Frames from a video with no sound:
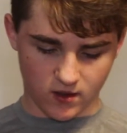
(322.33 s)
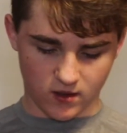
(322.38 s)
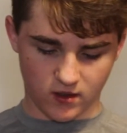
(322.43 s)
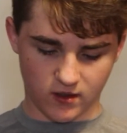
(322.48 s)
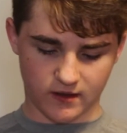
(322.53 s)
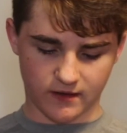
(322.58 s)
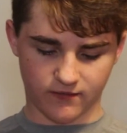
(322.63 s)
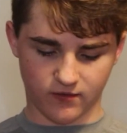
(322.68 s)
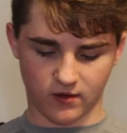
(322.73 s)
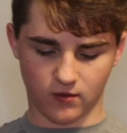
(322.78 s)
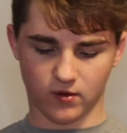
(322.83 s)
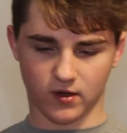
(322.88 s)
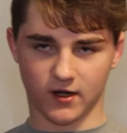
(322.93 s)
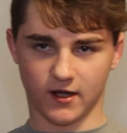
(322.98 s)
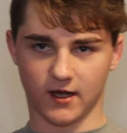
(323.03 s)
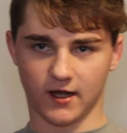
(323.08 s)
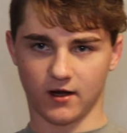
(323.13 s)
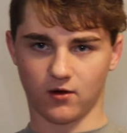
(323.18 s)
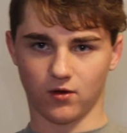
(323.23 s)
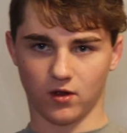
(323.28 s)
You definitely want a
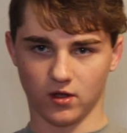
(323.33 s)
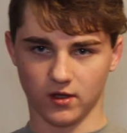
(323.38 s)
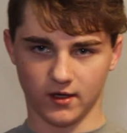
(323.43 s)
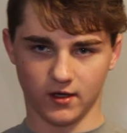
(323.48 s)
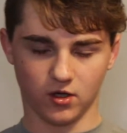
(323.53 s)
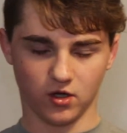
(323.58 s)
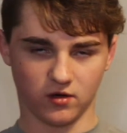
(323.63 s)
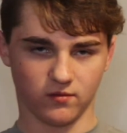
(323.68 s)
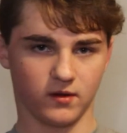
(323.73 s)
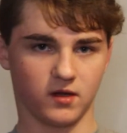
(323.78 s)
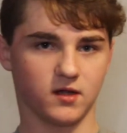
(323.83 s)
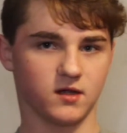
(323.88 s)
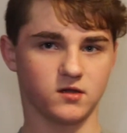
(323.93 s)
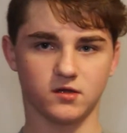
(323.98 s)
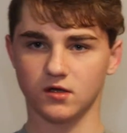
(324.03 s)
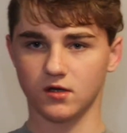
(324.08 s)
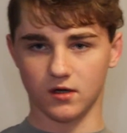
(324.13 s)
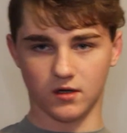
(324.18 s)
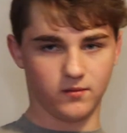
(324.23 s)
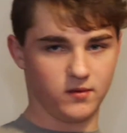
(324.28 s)
high quality hook because
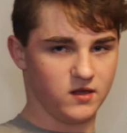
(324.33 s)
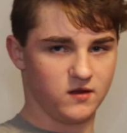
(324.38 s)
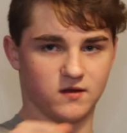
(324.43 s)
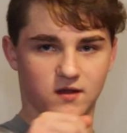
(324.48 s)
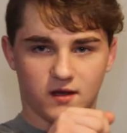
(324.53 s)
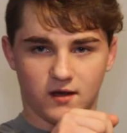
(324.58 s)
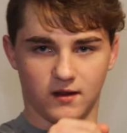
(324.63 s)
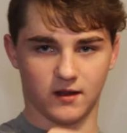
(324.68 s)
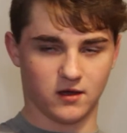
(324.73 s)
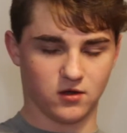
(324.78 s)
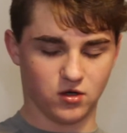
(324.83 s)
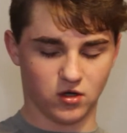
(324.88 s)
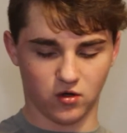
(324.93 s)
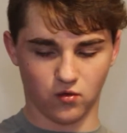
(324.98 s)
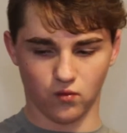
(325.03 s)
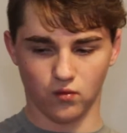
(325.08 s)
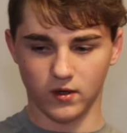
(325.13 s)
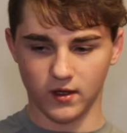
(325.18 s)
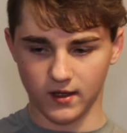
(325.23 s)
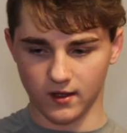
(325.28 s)
you're going to be setting that hook
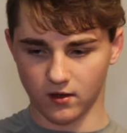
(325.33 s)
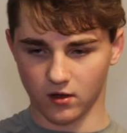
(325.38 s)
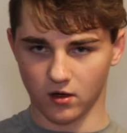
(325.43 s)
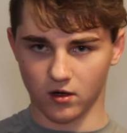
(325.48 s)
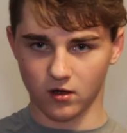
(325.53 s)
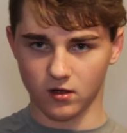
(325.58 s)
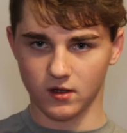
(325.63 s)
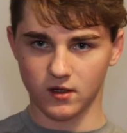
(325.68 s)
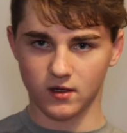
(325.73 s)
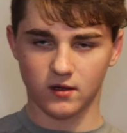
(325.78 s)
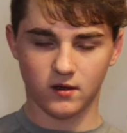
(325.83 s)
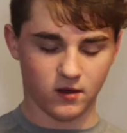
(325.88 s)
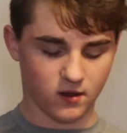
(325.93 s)
really hard.